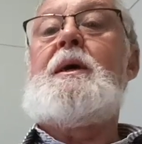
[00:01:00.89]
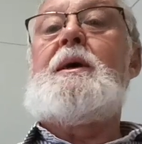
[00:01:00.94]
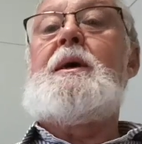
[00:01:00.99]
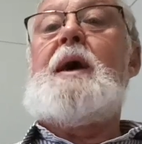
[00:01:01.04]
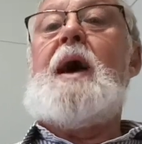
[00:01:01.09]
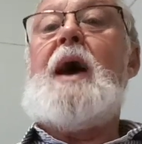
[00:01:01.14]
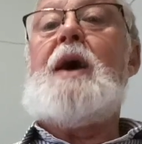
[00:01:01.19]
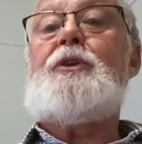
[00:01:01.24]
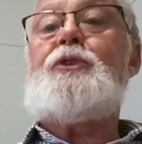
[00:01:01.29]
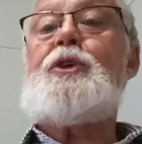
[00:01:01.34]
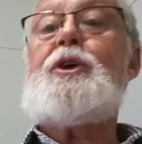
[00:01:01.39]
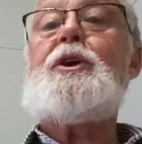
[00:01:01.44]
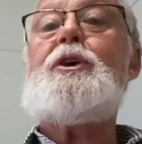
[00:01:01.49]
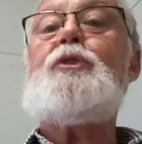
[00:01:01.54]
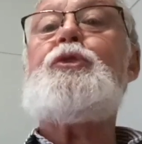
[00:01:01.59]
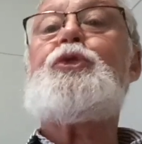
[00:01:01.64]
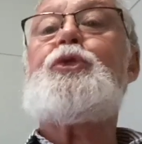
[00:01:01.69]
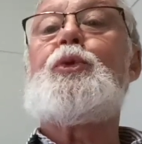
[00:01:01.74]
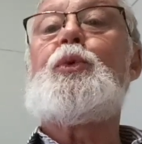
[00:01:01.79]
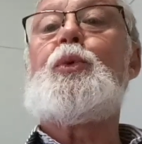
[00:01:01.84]
as
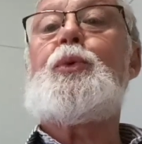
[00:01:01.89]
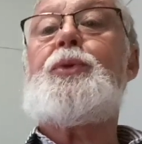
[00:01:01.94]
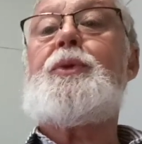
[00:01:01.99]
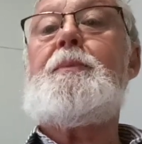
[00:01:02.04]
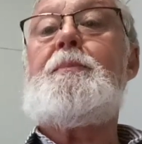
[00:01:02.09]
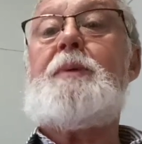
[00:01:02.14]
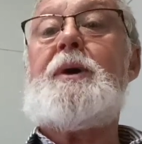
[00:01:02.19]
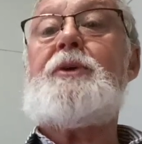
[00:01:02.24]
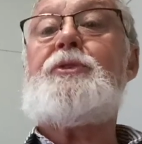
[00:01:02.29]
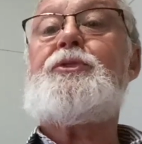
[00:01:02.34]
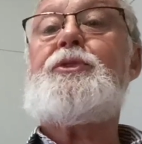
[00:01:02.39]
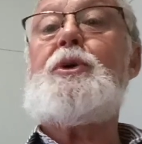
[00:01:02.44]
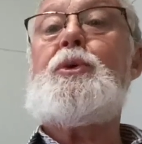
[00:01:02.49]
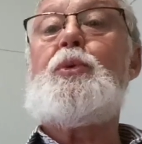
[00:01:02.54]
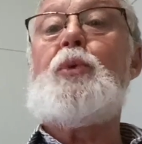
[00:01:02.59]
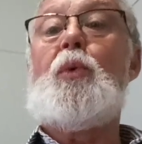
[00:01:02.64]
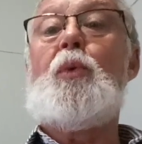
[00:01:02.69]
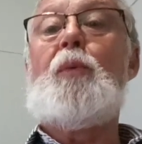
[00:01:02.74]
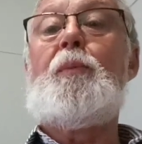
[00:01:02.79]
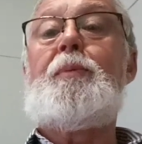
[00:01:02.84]
he sought the best in
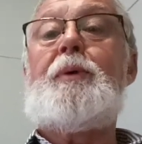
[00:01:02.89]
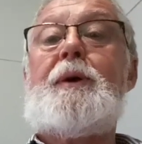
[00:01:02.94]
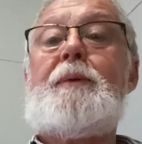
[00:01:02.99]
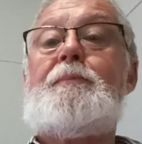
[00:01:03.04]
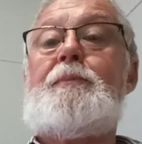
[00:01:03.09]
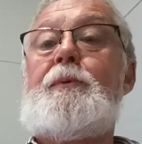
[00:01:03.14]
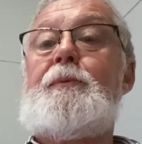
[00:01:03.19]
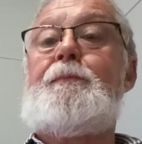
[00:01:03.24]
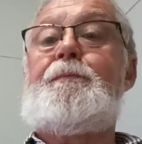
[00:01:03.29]
all people.